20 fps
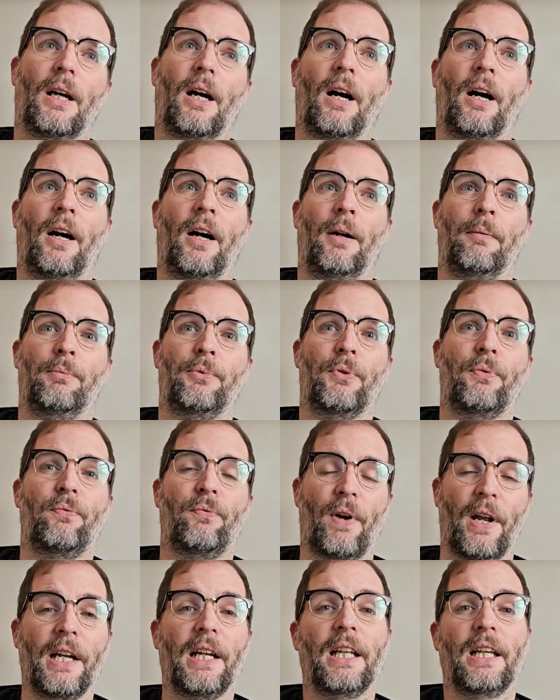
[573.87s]
uh,
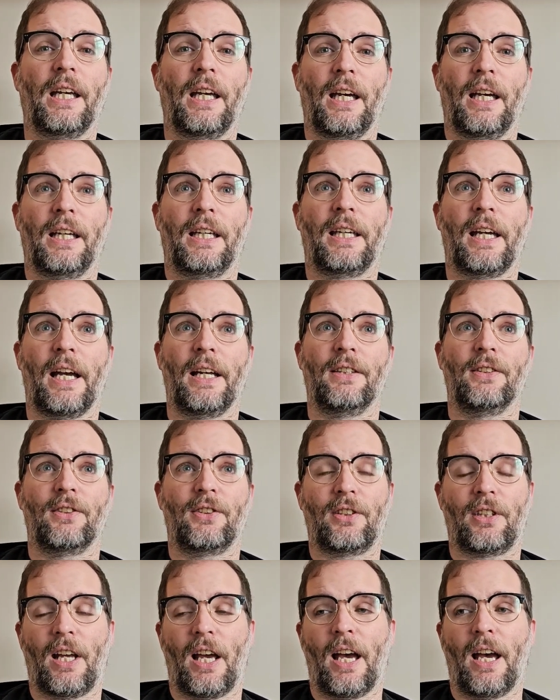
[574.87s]
defending it
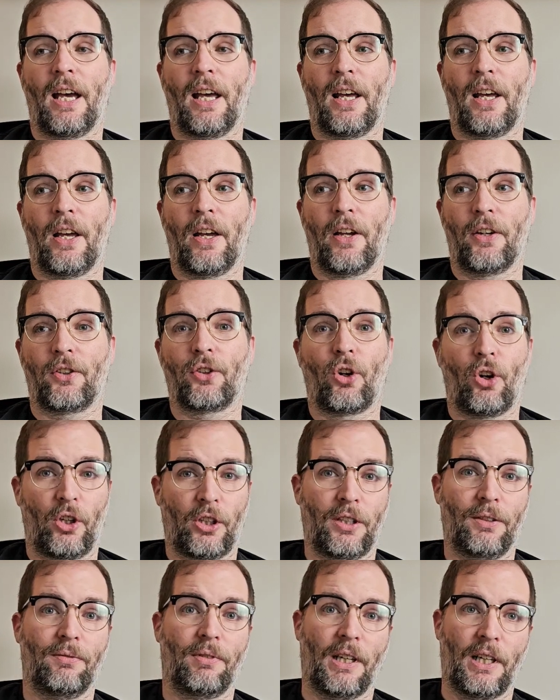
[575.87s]
against a
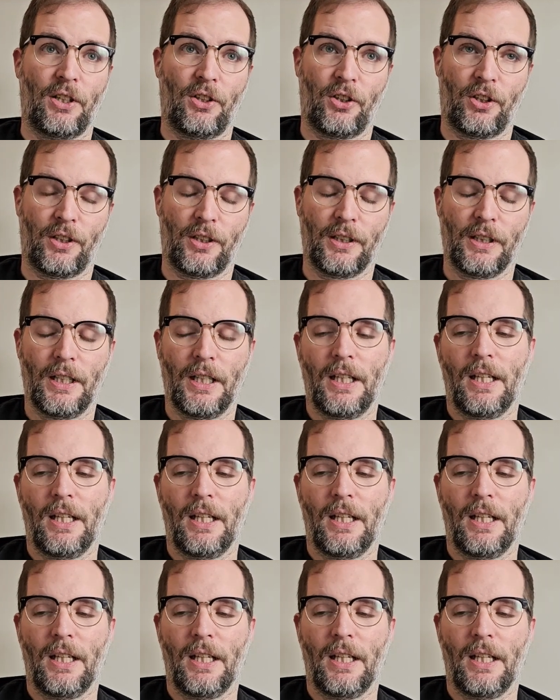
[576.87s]
Trolloc invasion,